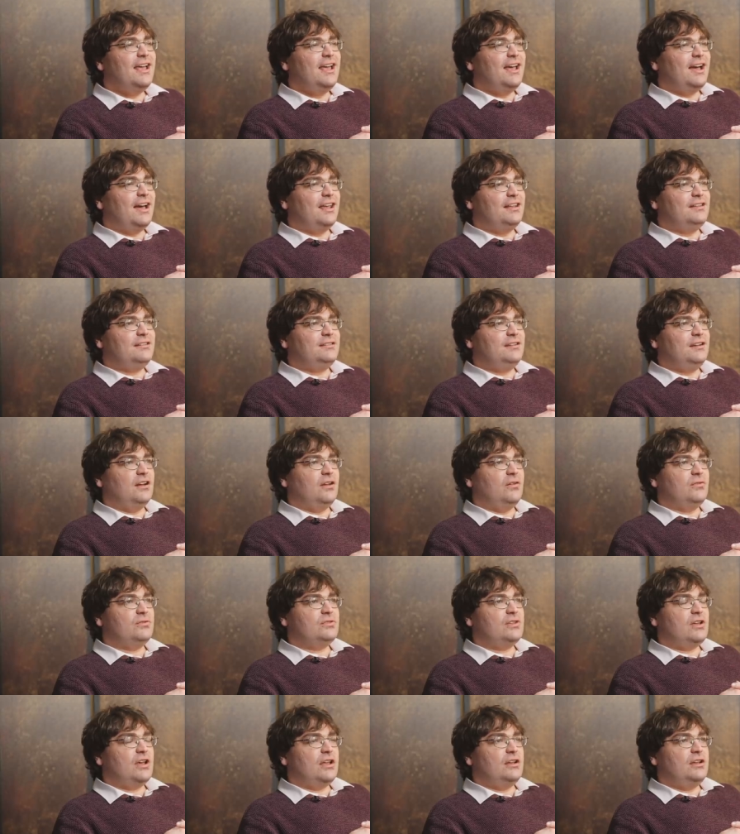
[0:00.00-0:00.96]
And
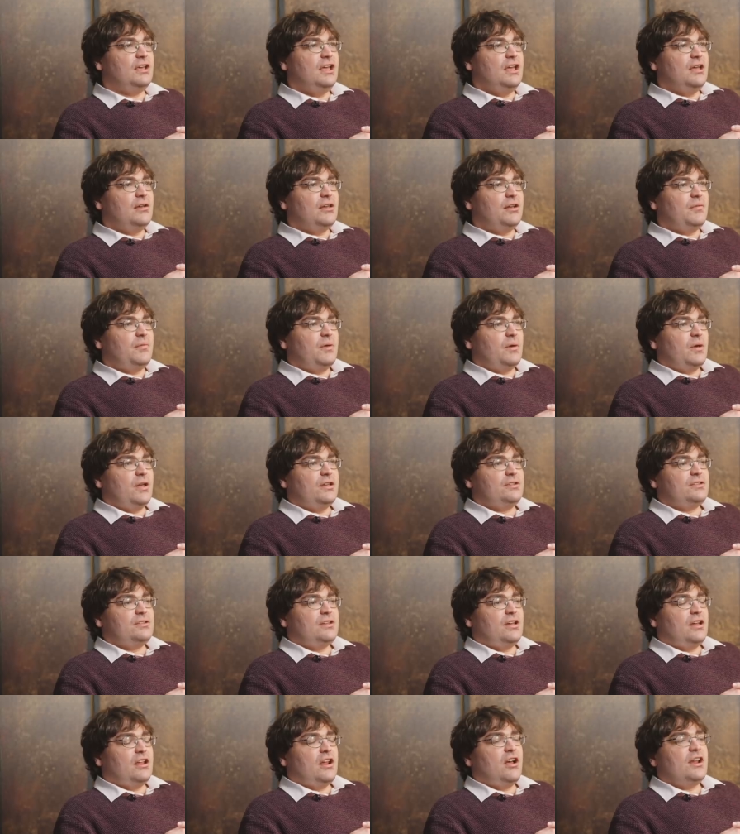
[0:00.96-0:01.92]

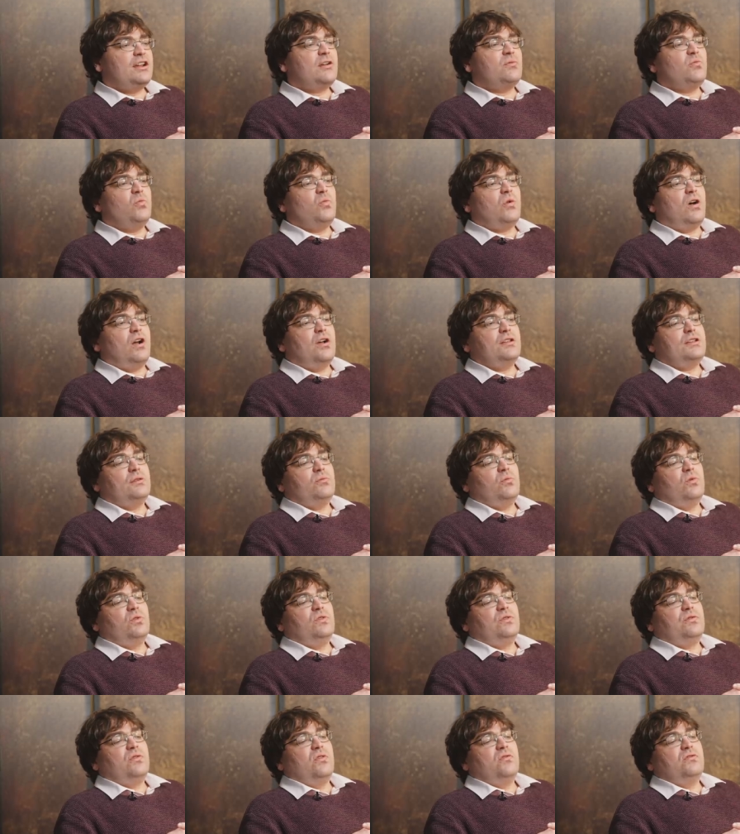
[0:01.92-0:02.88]
I don't
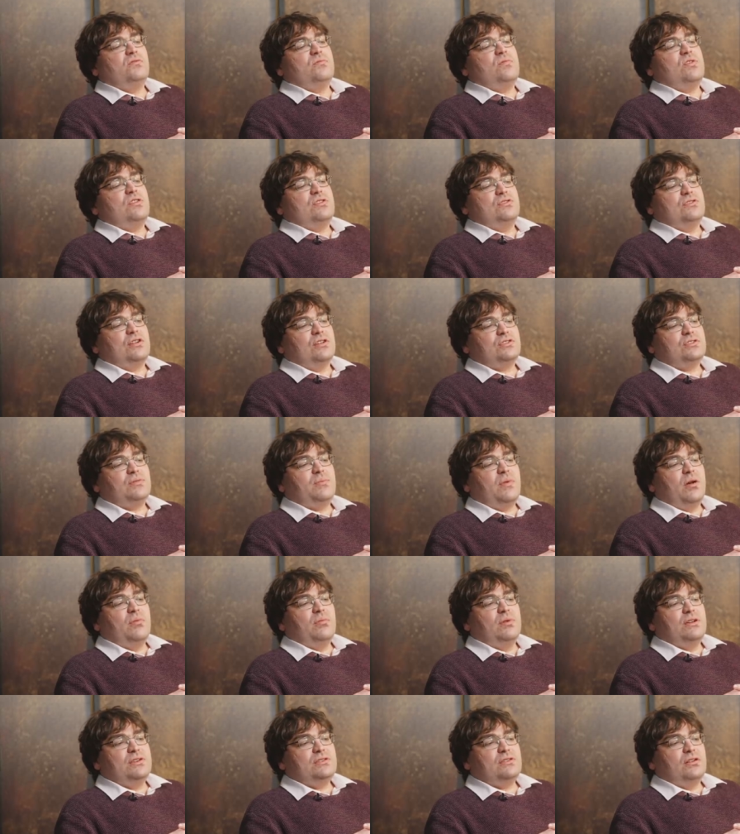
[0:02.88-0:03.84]
want Forum to just
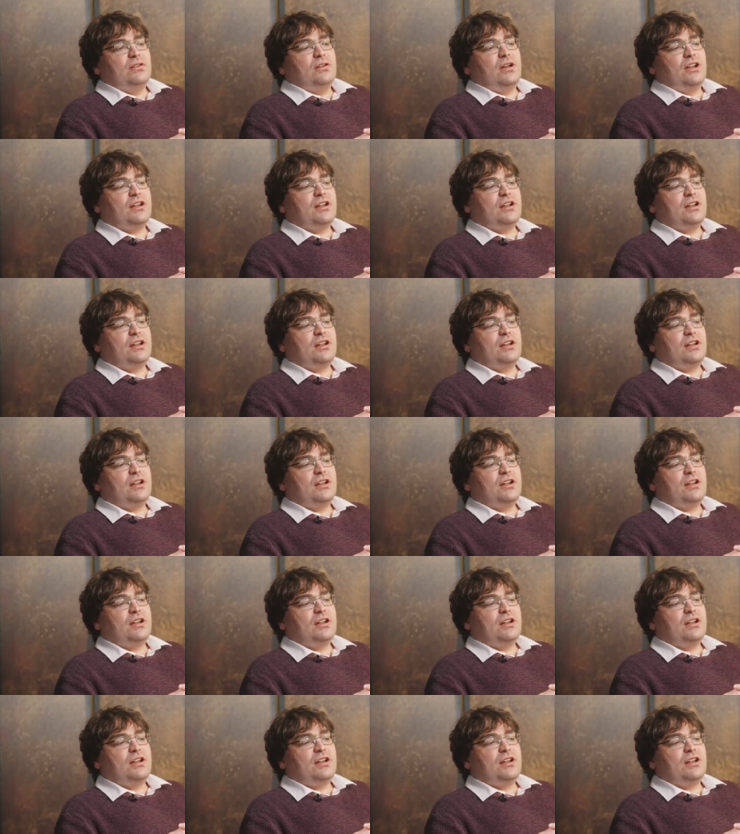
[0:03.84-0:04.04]
publish.